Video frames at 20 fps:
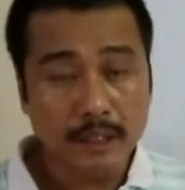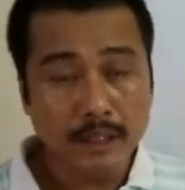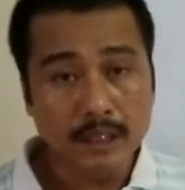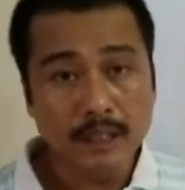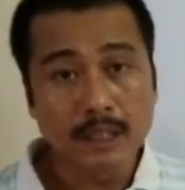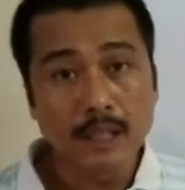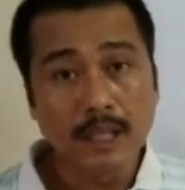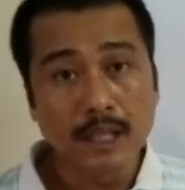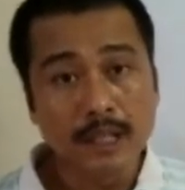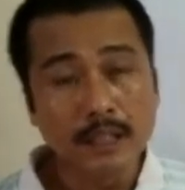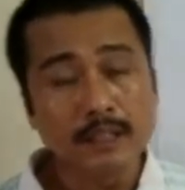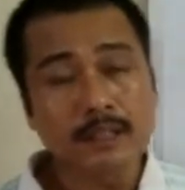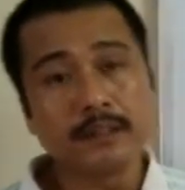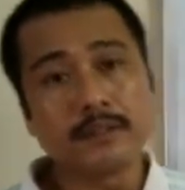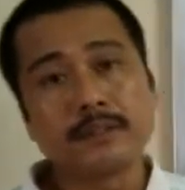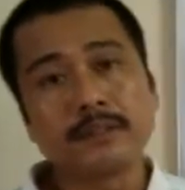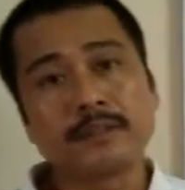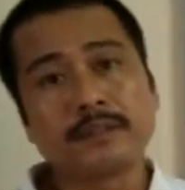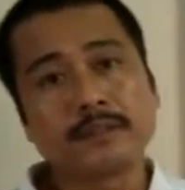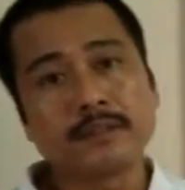the relative
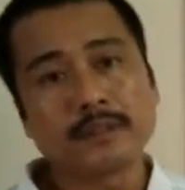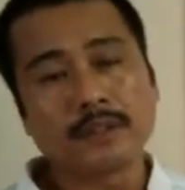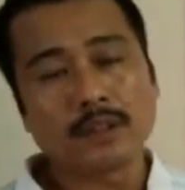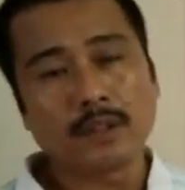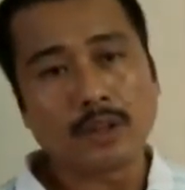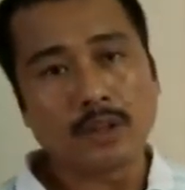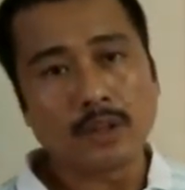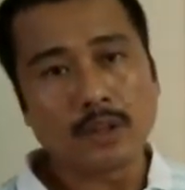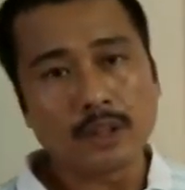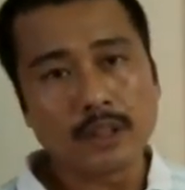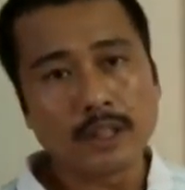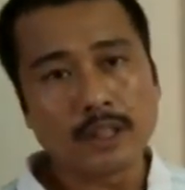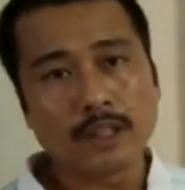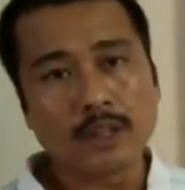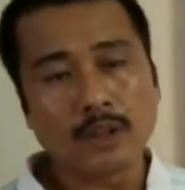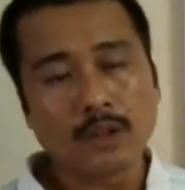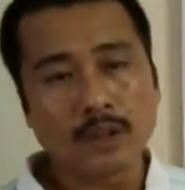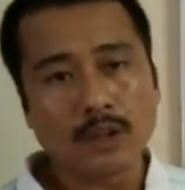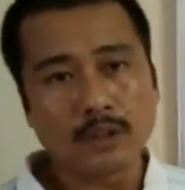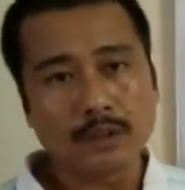order
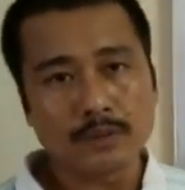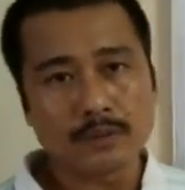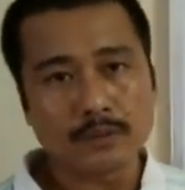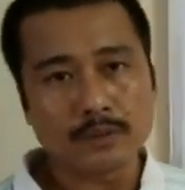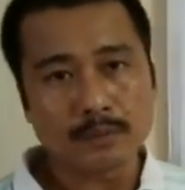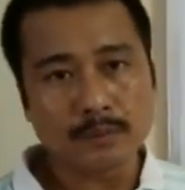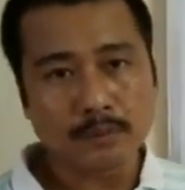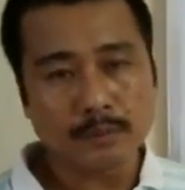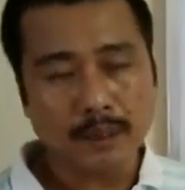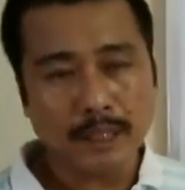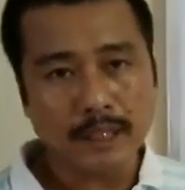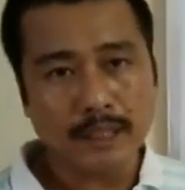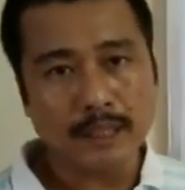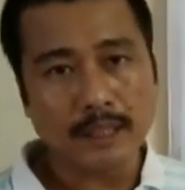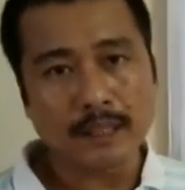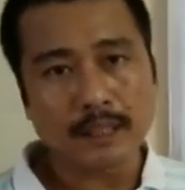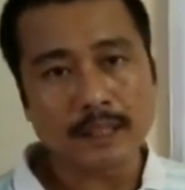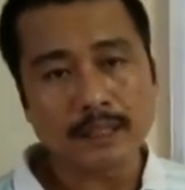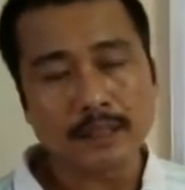of pi